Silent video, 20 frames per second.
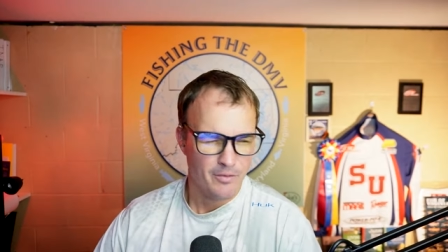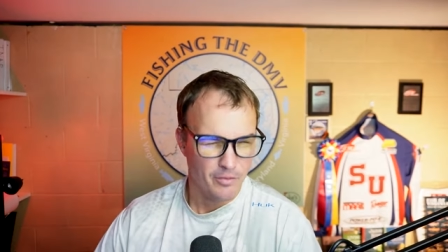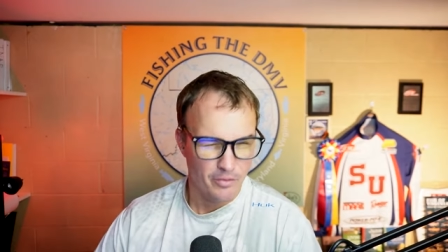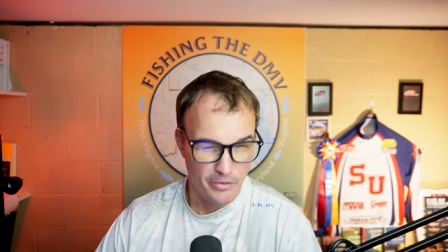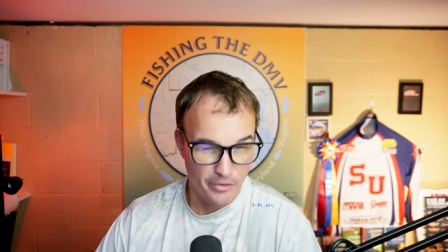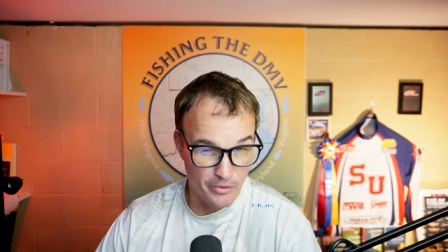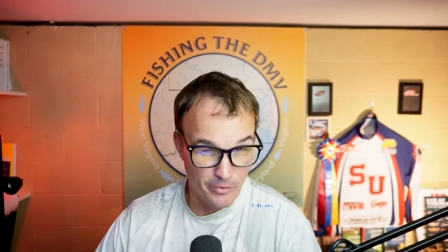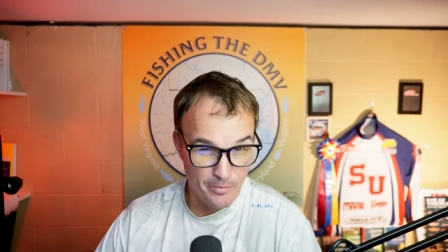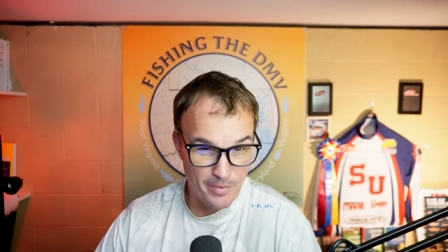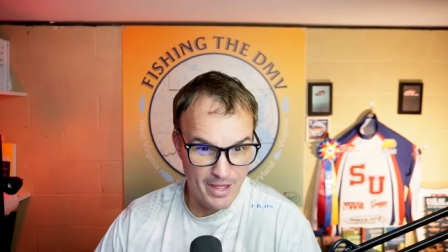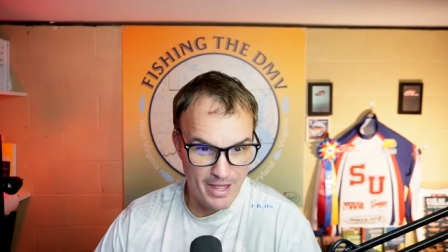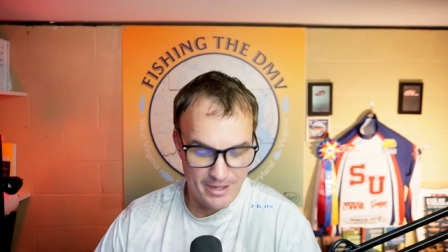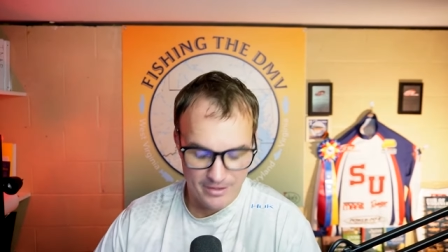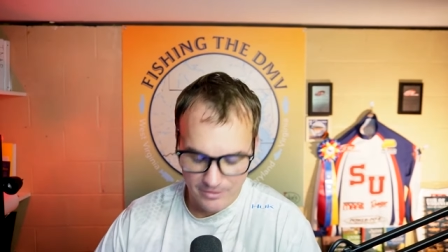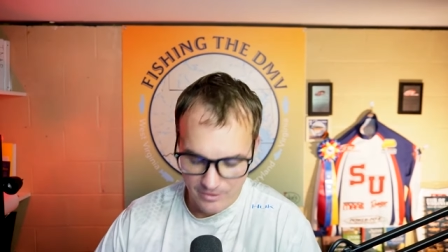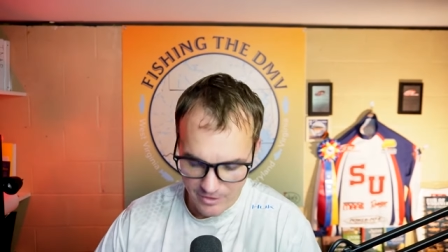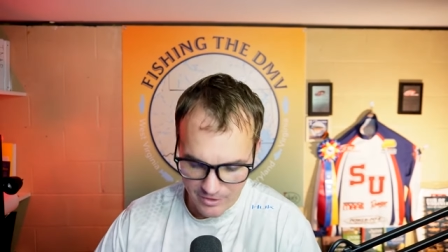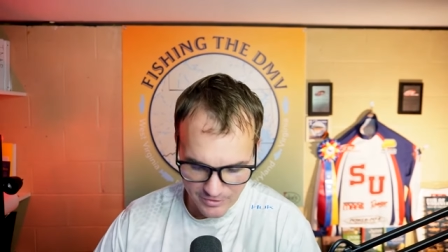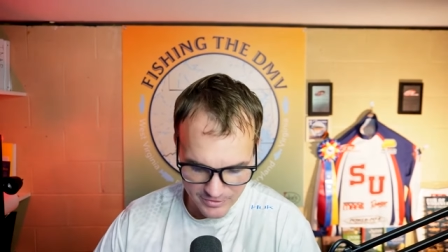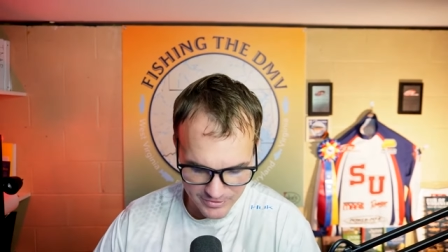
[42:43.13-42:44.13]
little
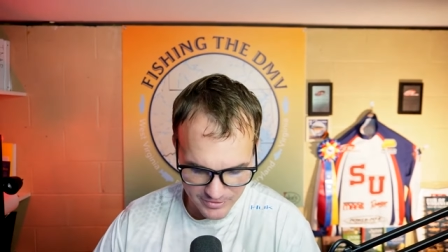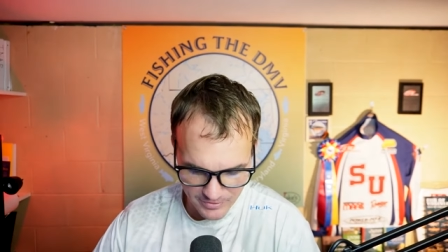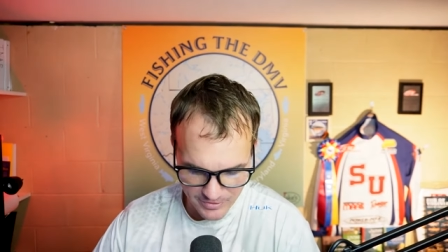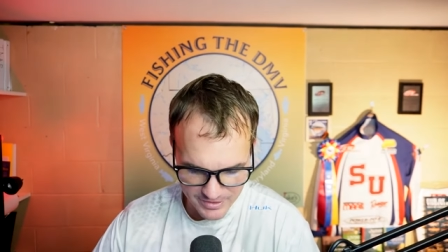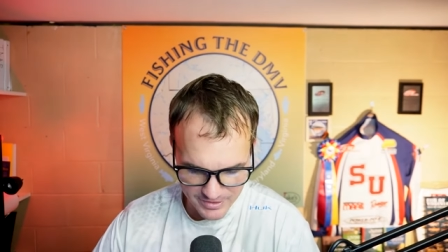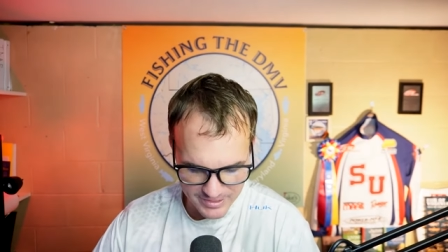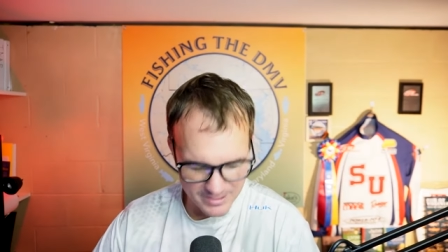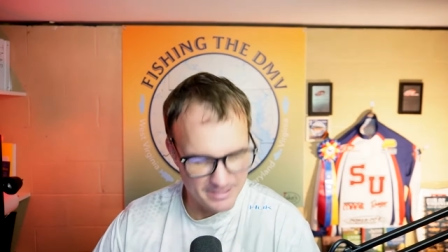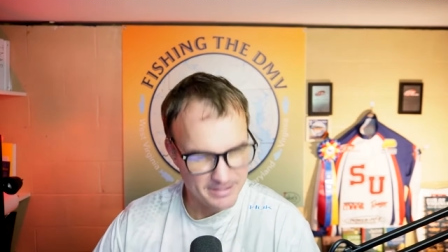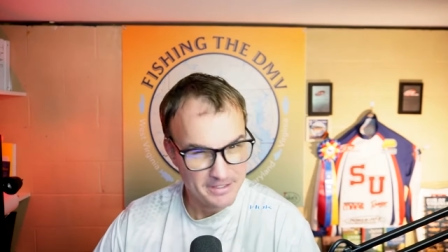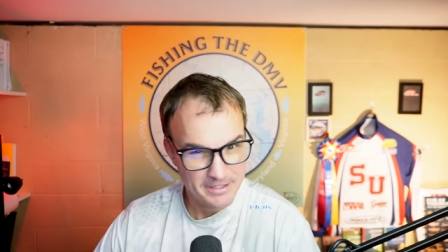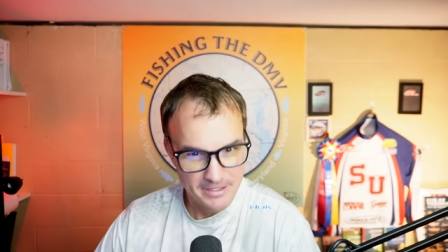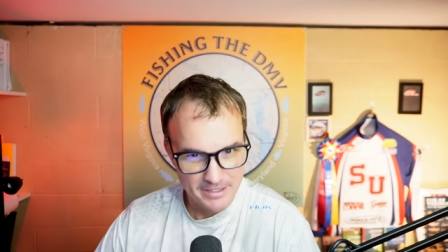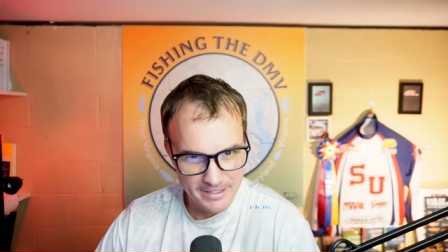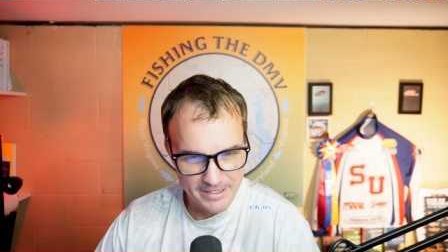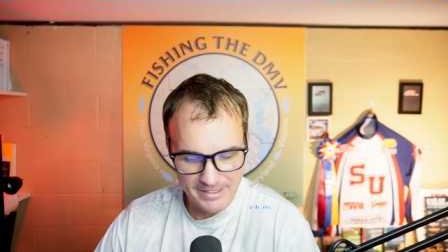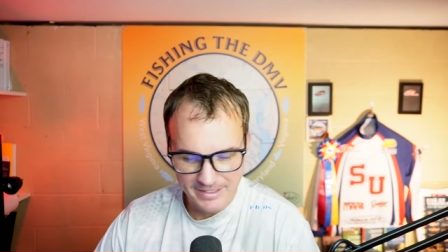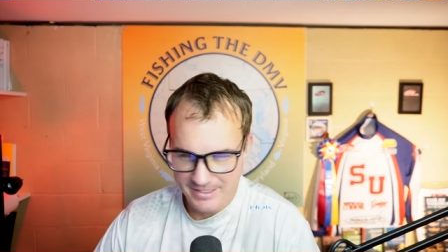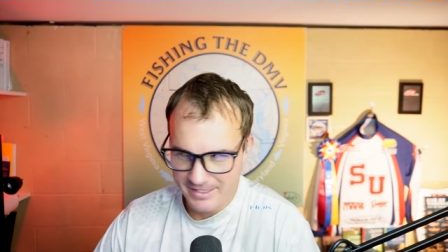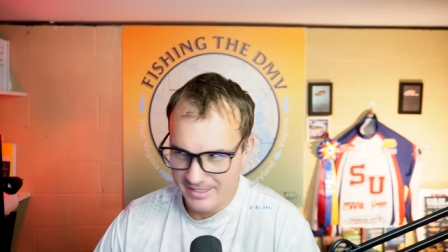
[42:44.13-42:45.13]
backlog. So this is a little
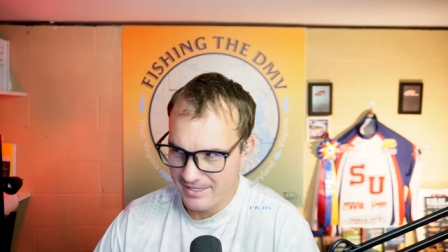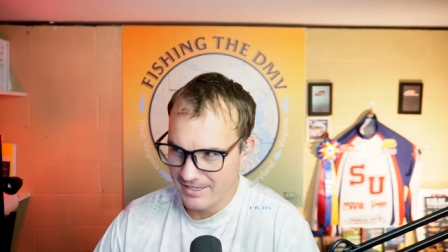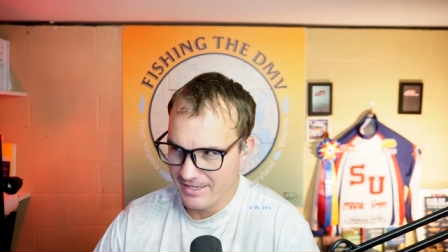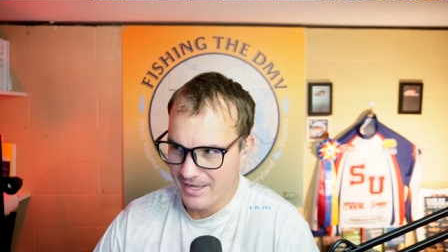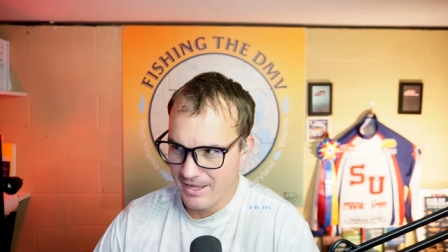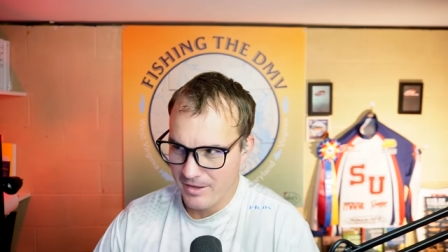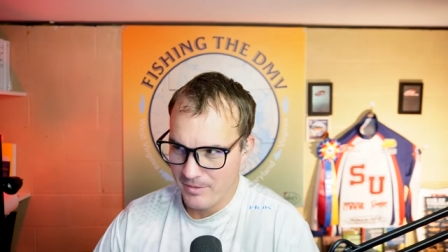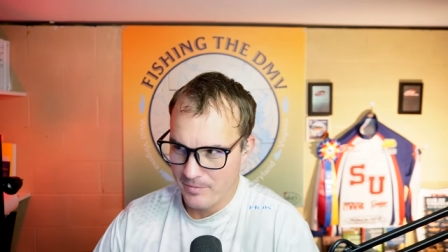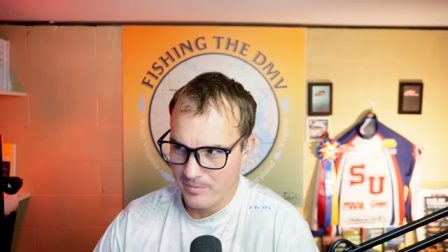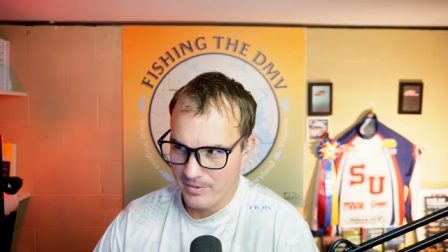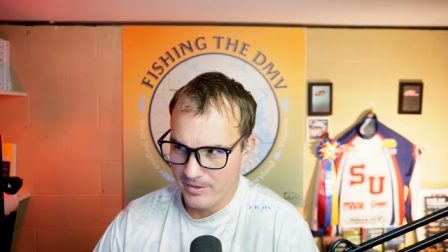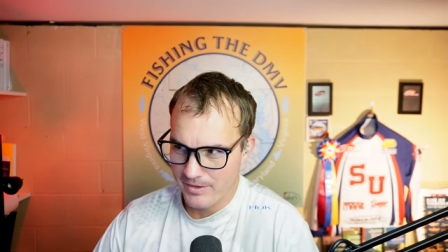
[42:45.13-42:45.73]
late getting out,